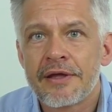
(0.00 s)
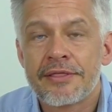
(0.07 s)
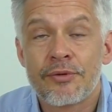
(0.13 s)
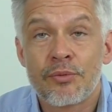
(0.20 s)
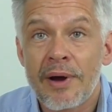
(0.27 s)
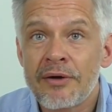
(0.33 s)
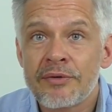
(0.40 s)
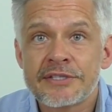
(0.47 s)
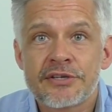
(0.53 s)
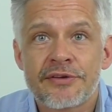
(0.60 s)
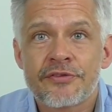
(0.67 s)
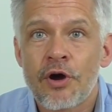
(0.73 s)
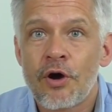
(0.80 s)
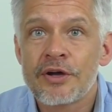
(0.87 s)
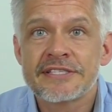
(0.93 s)
The worries, of
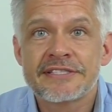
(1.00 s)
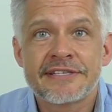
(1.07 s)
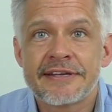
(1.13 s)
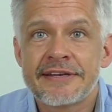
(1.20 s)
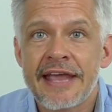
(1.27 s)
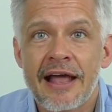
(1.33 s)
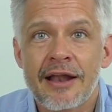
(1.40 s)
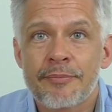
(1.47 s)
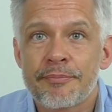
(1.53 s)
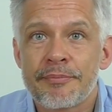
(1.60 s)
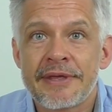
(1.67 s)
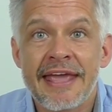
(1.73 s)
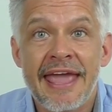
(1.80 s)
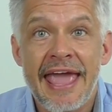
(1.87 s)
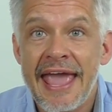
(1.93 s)
course, didn't help
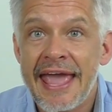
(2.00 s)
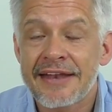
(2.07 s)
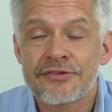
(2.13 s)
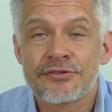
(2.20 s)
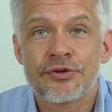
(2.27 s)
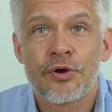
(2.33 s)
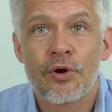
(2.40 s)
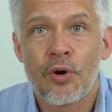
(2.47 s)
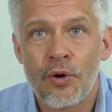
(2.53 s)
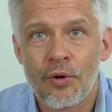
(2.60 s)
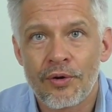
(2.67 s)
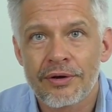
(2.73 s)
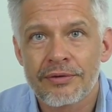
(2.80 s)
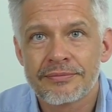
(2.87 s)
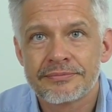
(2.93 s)
me at
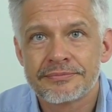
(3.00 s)
all.